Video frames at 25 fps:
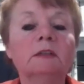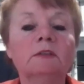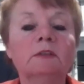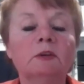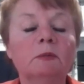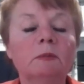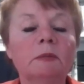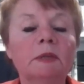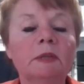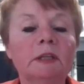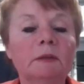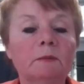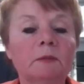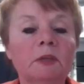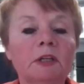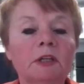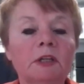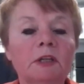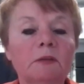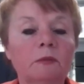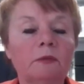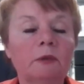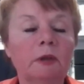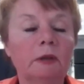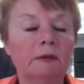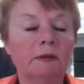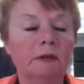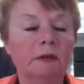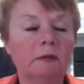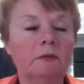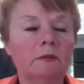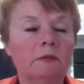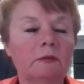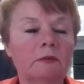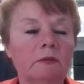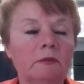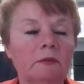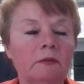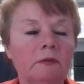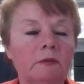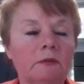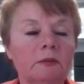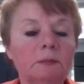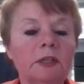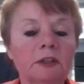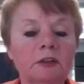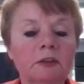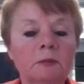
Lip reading: There would be a